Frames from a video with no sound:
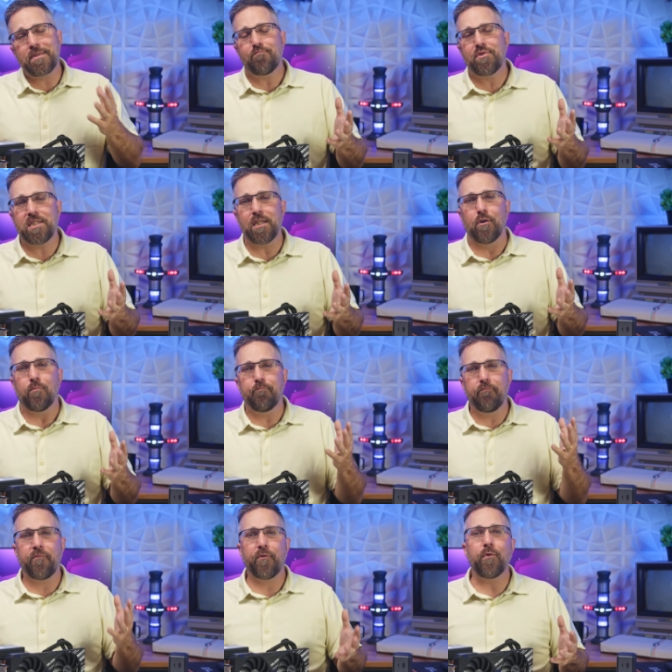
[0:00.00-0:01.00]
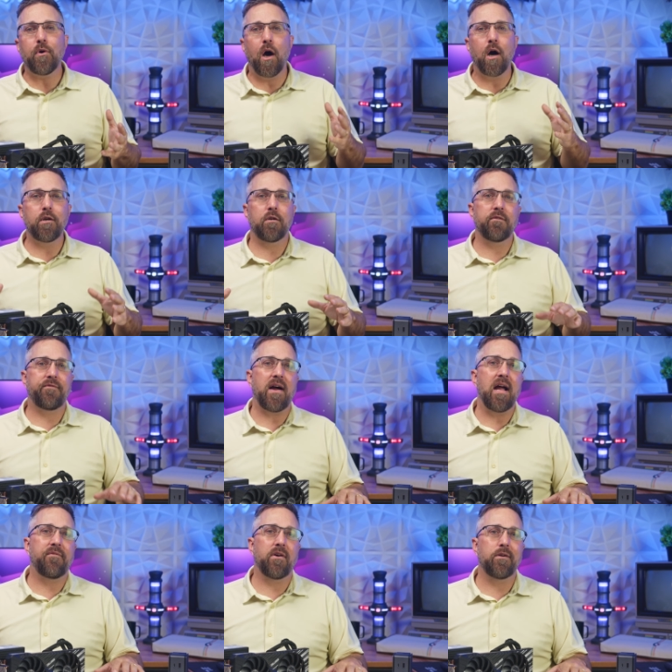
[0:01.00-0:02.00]
Still, for under
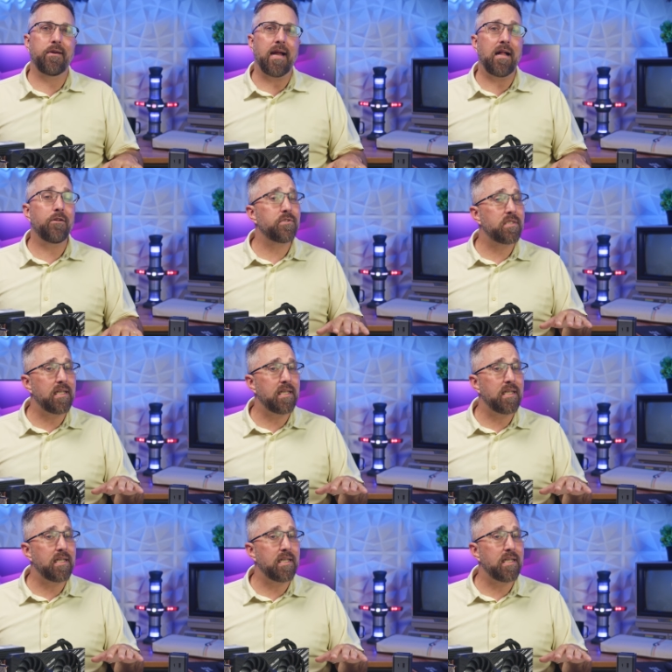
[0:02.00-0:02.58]
$500,